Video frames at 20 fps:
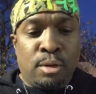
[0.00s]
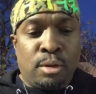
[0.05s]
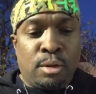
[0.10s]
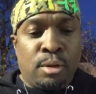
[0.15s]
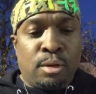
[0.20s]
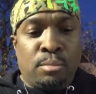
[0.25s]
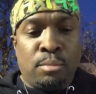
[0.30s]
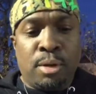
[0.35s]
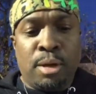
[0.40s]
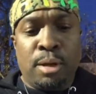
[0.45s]

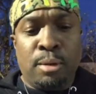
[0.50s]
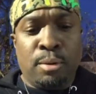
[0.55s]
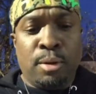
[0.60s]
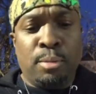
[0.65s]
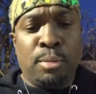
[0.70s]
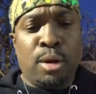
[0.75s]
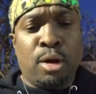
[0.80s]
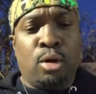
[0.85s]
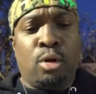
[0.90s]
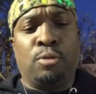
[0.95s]
But then, let
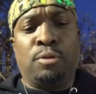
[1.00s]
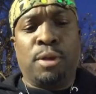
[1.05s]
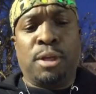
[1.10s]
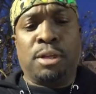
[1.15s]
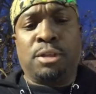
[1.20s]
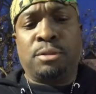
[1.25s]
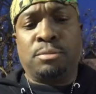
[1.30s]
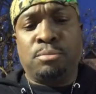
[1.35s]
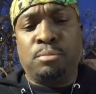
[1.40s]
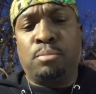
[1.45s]
me go over
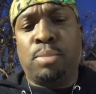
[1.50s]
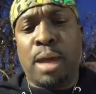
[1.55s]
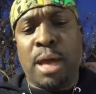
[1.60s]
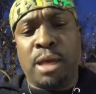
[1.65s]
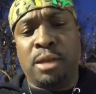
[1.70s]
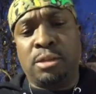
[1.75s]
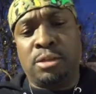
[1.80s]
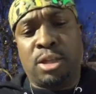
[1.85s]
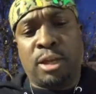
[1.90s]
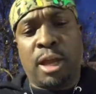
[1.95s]
this.
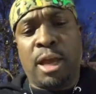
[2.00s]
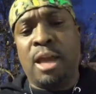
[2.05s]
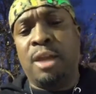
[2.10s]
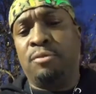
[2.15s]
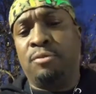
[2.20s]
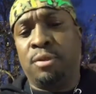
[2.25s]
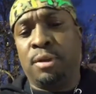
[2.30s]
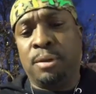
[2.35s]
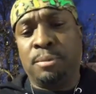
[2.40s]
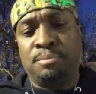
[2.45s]
Black
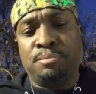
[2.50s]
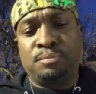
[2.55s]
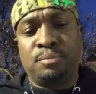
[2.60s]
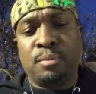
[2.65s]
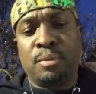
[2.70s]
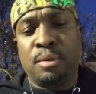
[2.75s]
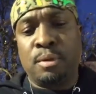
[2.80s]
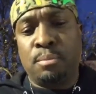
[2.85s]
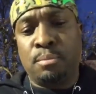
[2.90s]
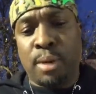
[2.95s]
slavery,
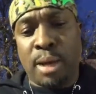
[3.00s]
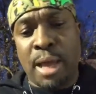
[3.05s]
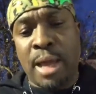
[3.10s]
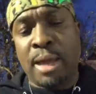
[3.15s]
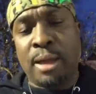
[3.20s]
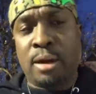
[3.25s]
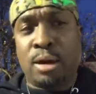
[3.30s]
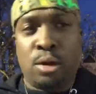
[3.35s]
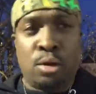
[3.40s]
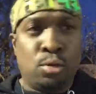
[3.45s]

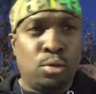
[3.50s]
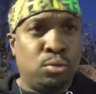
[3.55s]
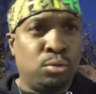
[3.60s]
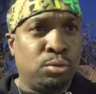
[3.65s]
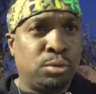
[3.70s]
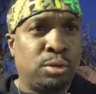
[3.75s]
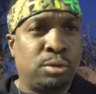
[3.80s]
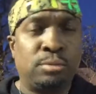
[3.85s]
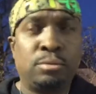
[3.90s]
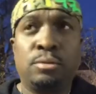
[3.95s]
black
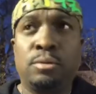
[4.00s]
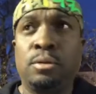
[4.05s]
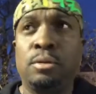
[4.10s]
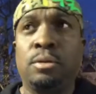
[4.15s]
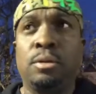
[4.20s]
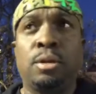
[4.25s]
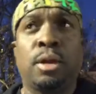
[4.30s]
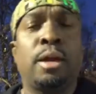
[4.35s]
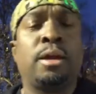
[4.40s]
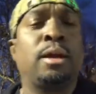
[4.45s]
codes.
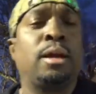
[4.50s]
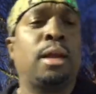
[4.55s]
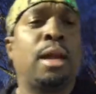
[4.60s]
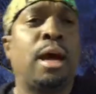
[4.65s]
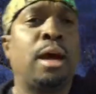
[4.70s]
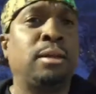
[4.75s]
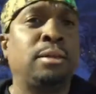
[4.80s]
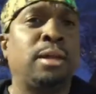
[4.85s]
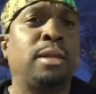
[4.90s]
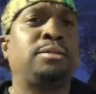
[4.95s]
They could
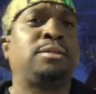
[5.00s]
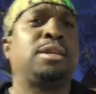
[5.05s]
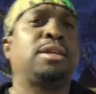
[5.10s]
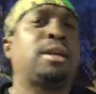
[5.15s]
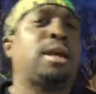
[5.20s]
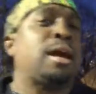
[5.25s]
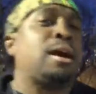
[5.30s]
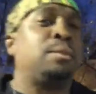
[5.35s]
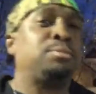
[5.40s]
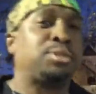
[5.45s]
lock, just
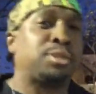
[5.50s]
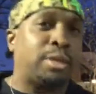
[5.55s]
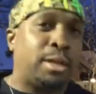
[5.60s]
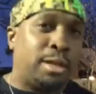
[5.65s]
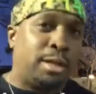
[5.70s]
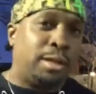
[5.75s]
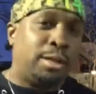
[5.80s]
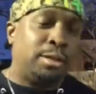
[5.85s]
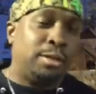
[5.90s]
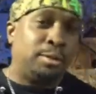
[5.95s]
like I'm
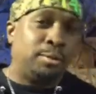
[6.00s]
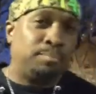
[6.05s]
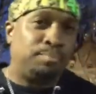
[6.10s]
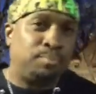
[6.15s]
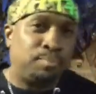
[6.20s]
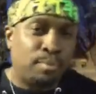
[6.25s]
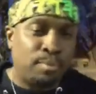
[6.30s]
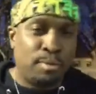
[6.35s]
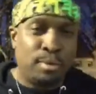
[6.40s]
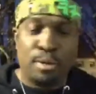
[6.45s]
standing here.
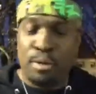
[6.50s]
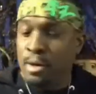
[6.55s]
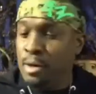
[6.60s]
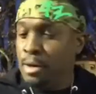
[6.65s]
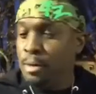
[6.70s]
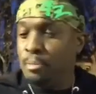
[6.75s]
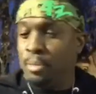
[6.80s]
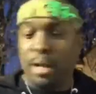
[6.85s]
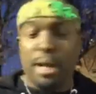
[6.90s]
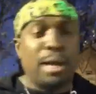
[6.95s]

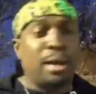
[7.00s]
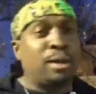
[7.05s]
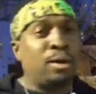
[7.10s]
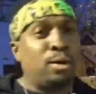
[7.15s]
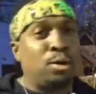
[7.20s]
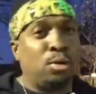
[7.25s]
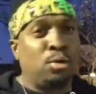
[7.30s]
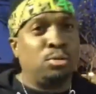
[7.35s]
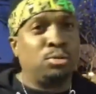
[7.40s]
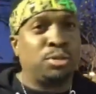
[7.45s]
Black
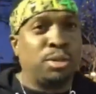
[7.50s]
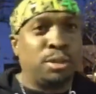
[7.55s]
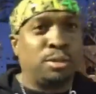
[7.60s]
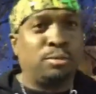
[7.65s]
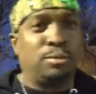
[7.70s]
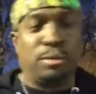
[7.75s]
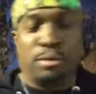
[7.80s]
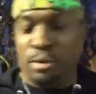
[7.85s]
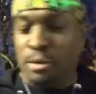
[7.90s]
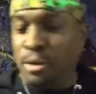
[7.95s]
codes,
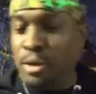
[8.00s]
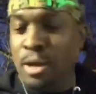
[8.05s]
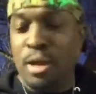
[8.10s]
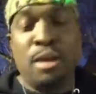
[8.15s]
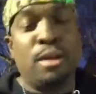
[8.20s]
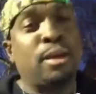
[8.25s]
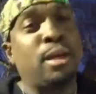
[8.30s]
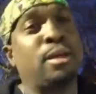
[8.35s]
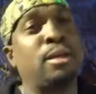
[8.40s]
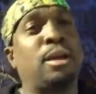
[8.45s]
and
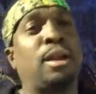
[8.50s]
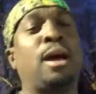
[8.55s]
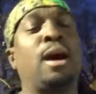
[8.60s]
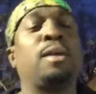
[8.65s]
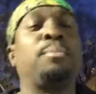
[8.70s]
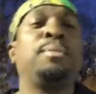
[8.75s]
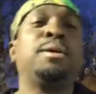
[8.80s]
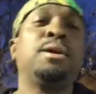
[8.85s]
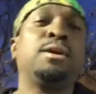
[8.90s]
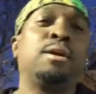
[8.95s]
They can lock me up